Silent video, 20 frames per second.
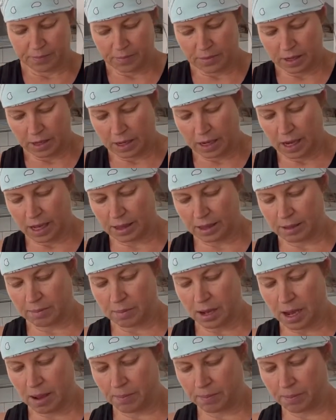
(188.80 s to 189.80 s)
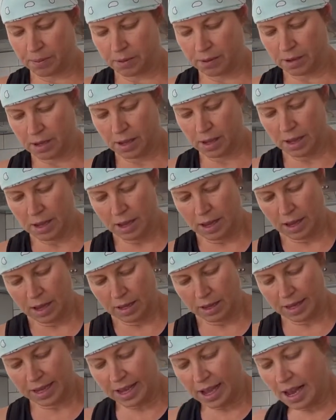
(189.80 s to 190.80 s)
Cut them up.
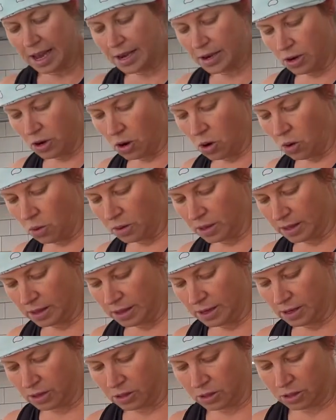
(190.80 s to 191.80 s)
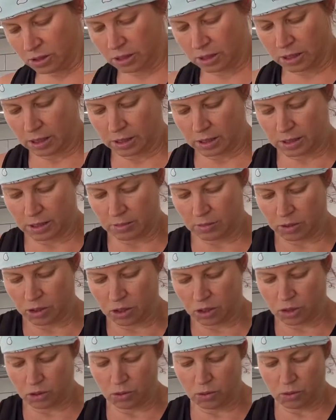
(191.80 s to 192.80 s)
Like, I know that there's some
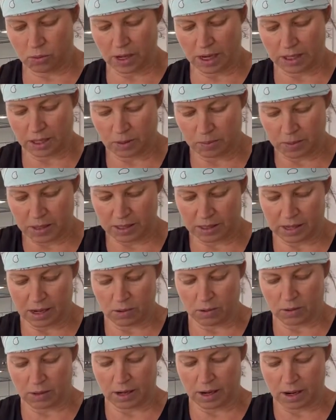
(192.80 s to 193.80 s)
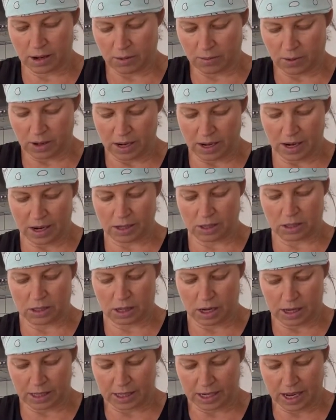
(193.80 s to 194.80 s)
stew recipes out there where you got to
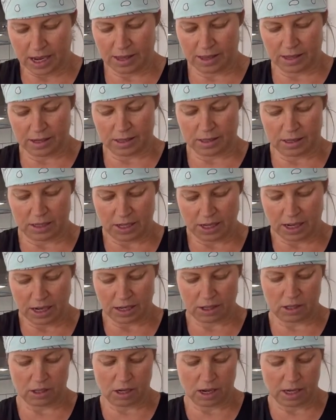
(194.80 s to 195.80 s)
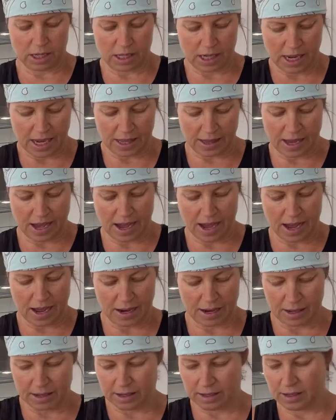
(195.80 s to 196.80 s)
saute this and you got to saute
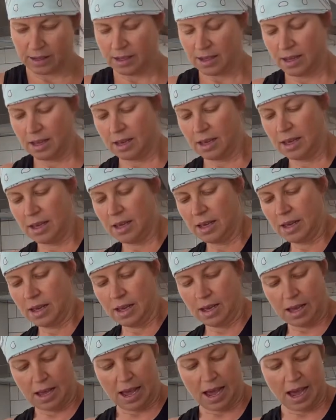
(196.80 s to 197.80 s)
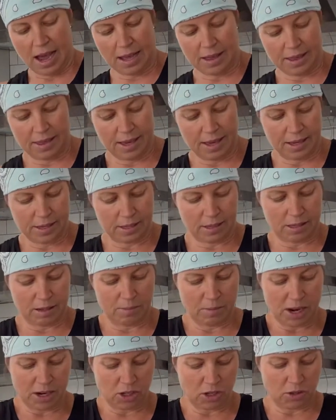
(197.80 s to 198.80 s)
that and add this and
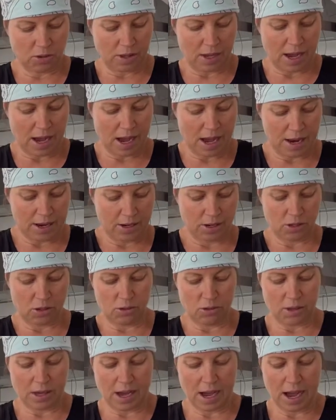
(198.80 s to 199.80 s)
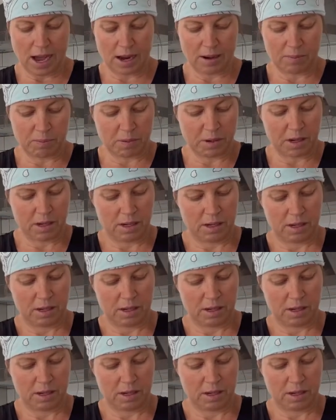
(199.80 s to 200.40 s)
measure that and do that, but